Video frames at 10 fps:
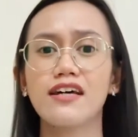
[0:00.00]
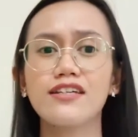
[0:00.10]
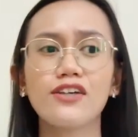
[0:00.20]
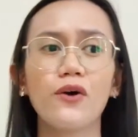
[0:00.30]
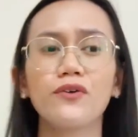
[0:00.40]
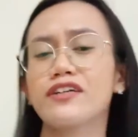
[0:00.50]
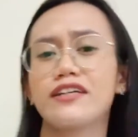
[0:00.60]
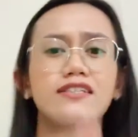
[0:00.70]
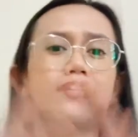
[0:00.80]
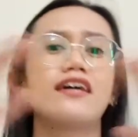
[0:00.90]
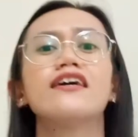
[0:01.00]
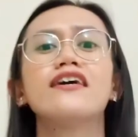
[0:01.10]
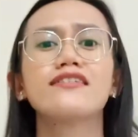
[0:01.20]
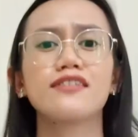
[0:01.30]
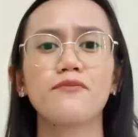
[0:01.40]
So you can say
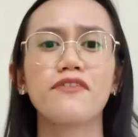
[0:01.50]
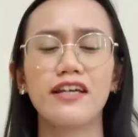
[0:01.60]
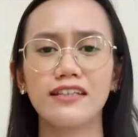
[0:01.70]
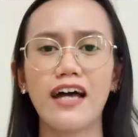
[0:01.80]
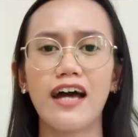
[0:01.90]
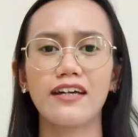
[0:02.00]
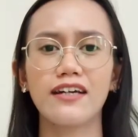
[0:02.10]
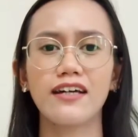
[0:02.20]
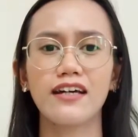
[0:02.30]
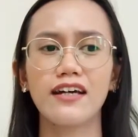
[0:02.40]
something like,